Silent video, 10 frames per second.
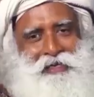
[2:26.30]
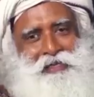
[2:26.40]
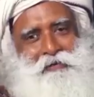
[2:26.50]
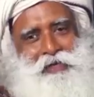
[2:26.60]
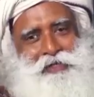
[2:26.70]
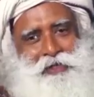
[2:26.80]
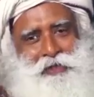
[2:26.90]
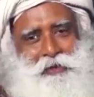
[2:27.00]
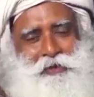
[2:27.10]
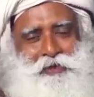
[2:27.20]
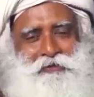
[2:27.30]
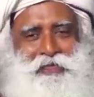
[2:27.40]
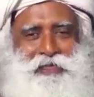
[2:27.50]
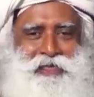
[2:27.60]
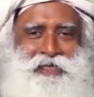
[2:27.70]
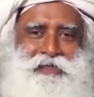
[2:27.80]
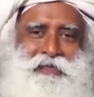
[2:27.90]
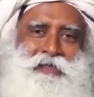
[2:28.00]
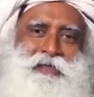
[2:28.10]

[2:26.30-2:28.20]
hit the western coast of India.